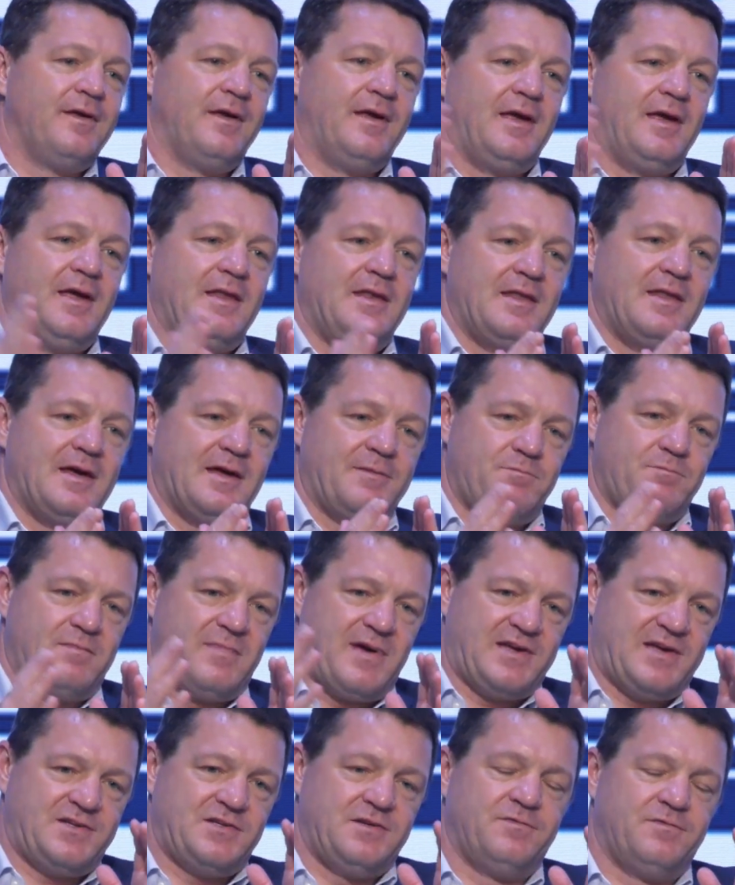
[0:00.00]
In that
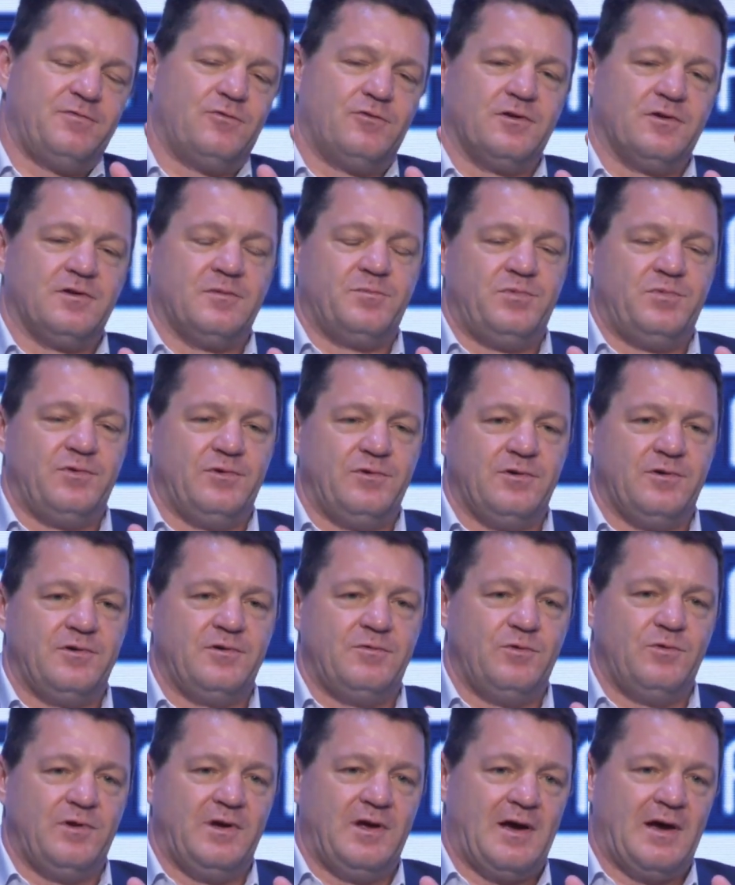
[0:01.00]
massive order book,
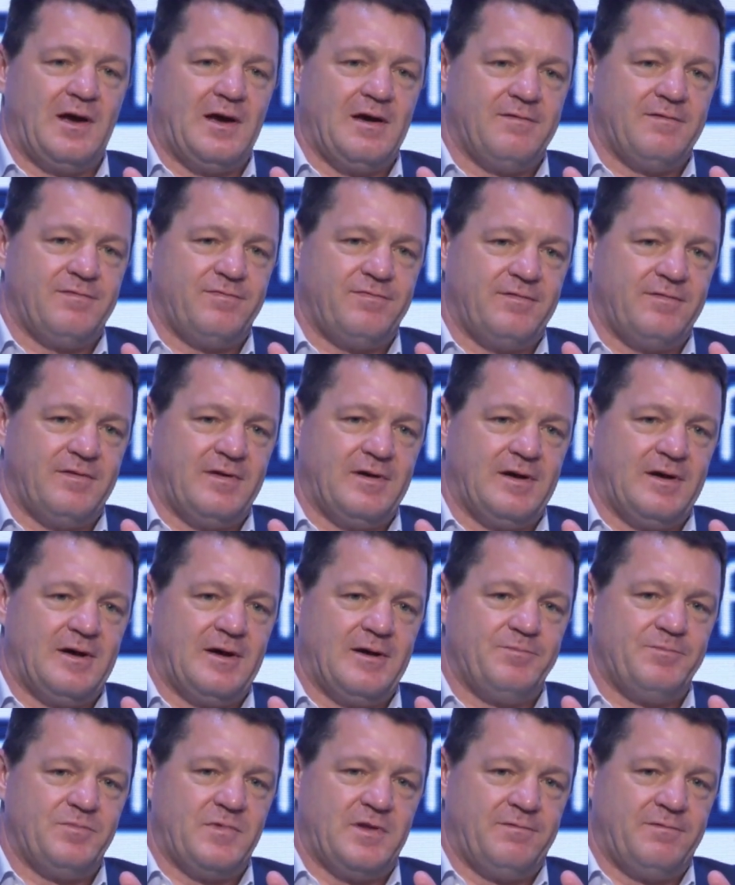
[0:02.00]
we have
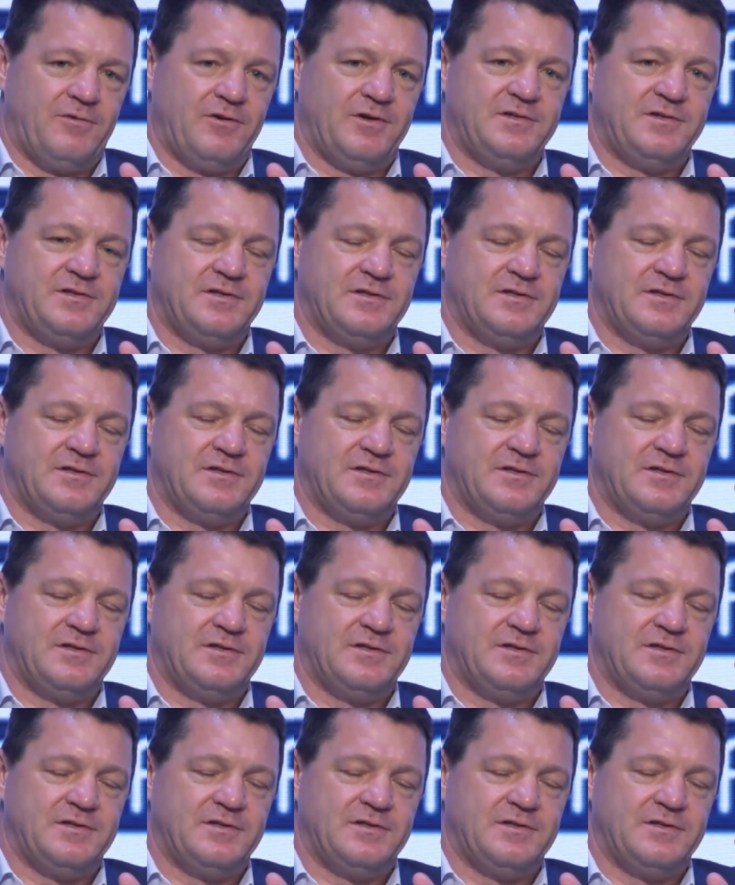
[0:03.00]
a very